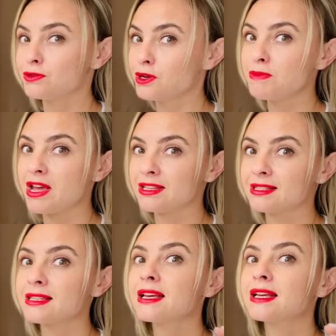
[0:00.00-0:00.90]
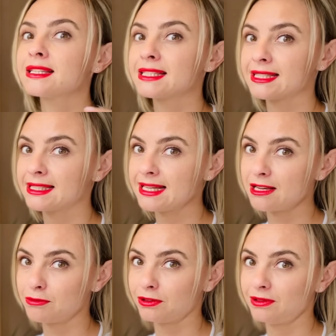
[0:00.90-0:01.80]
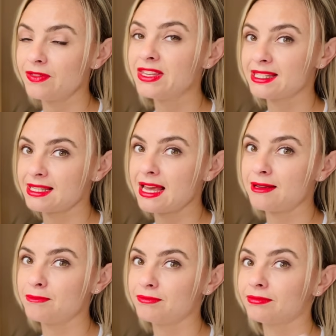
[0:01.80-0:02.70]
remains stable, the same.